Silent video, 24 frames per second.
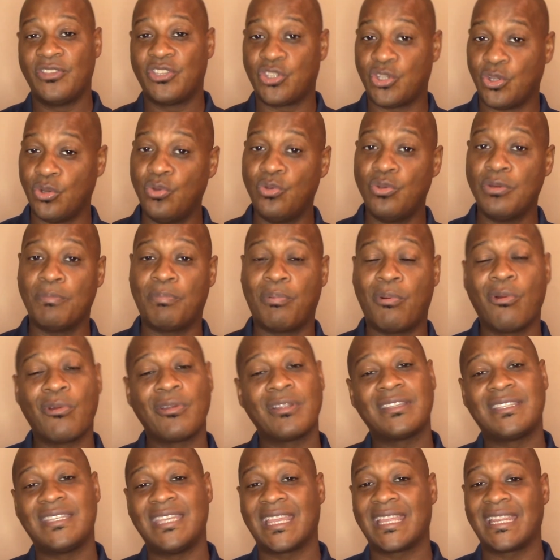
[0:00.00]
2
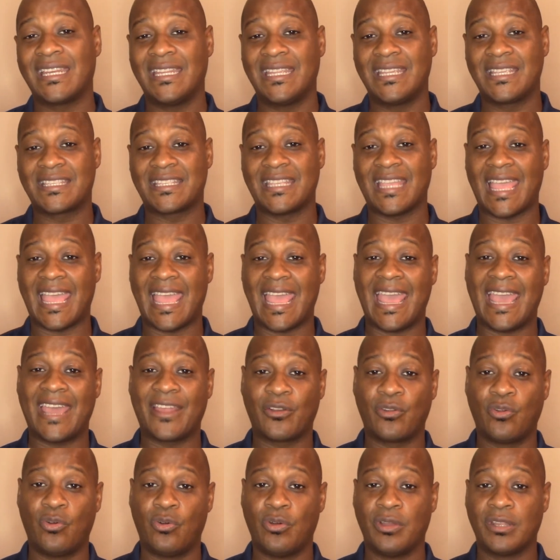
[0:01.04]
important techniques to
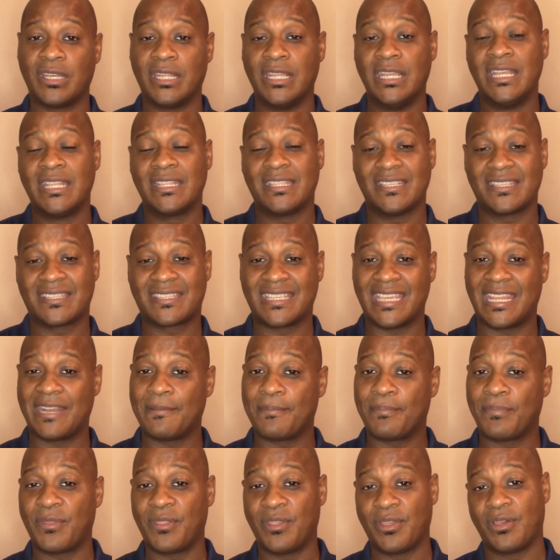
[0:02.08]
add on to set
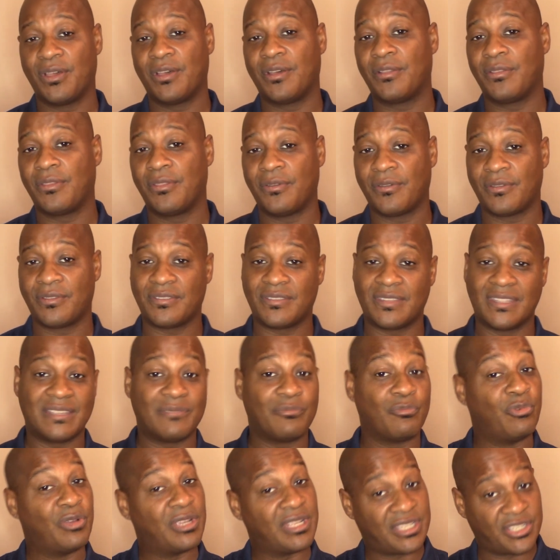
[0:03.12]
up
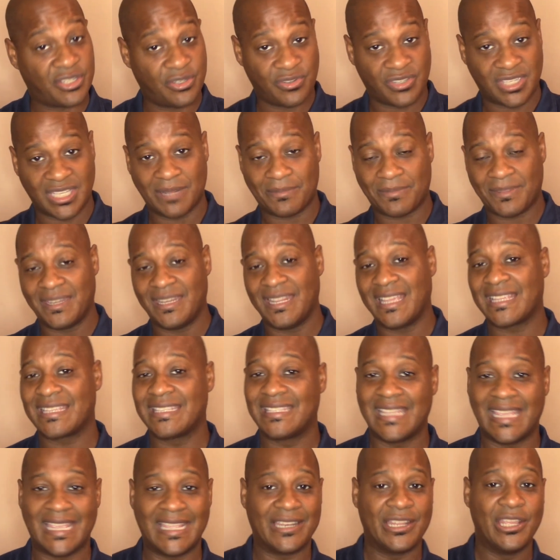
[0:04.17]
once you set up the
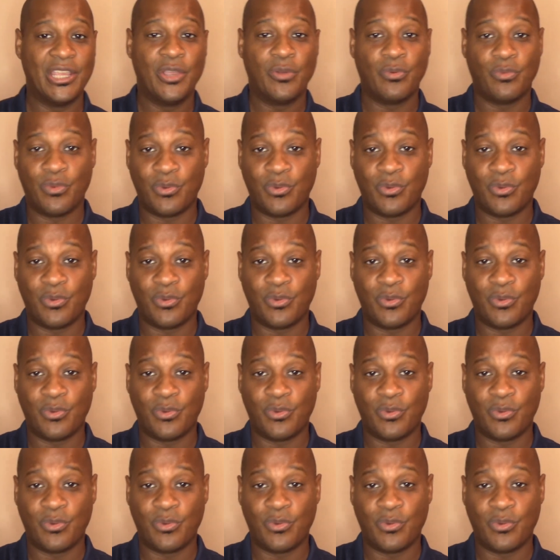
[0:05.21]
next date,